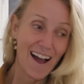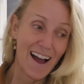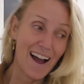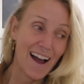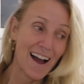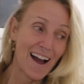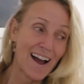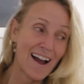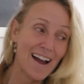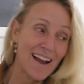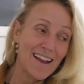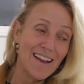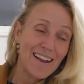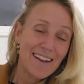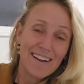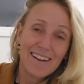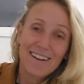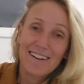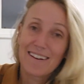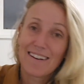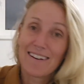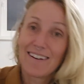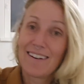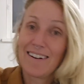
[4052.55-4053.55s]
I
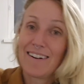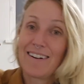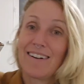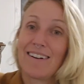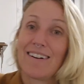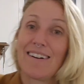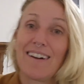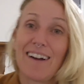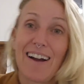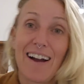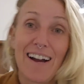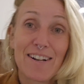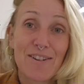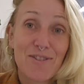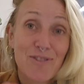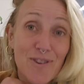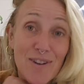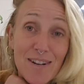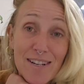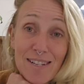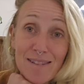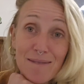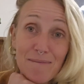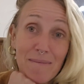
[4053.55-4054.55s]

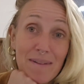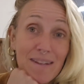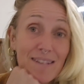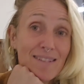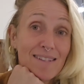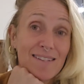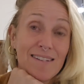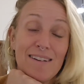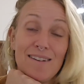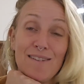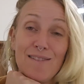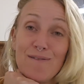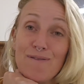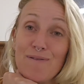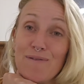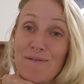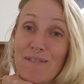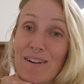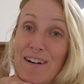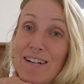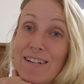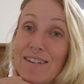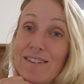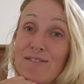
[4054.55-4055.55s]
trust myself.
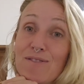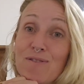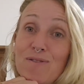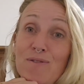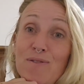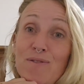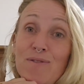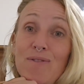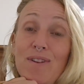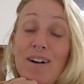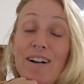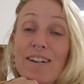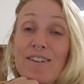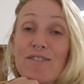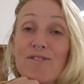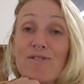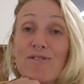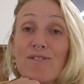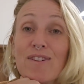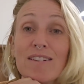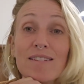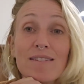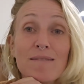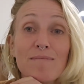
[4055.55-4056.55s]
I do. I
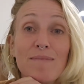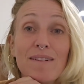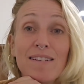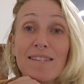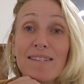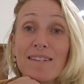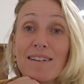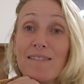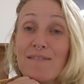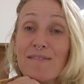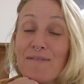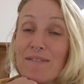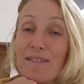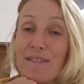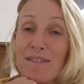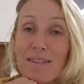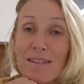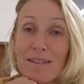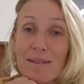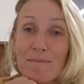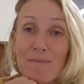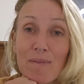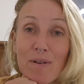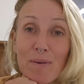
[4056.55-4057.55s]
trust myself in
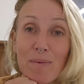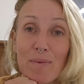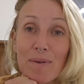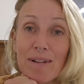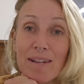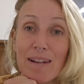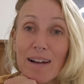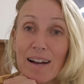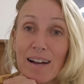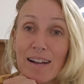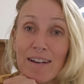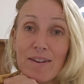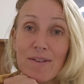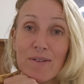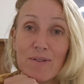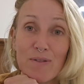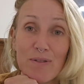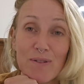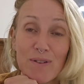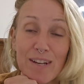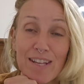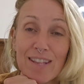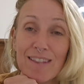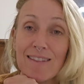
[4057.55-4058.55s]
this moment. I
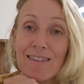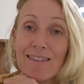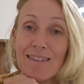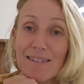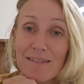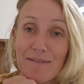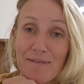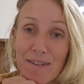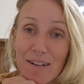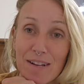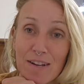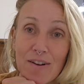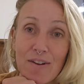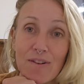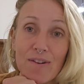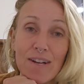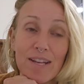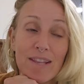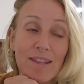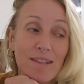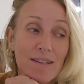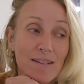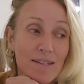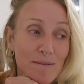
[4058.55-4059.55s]
do. In this video,
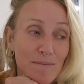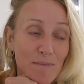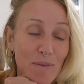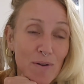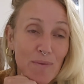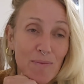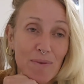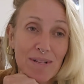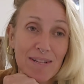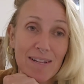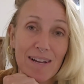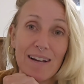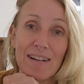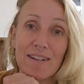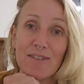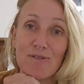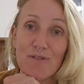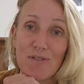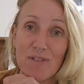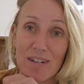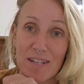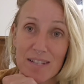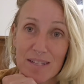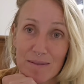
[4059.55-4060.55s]
in this moment, I
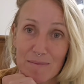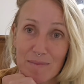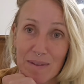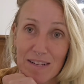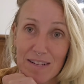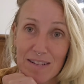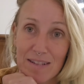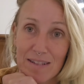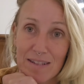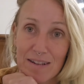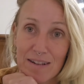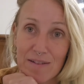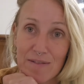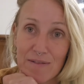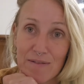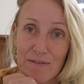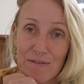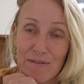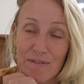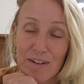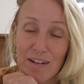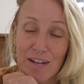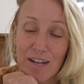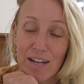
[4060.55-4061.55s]
trust myself.
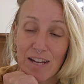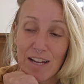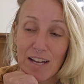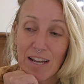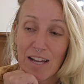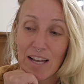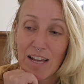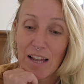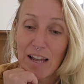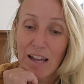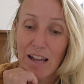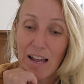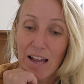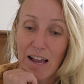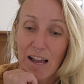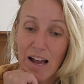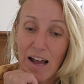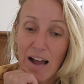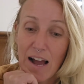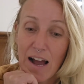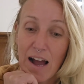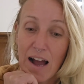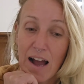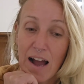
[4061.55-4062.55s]

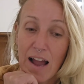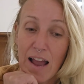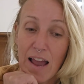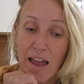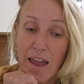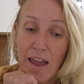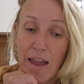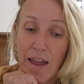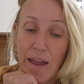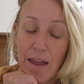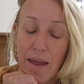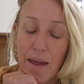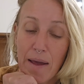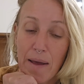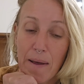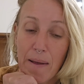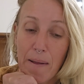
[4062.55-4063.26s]
I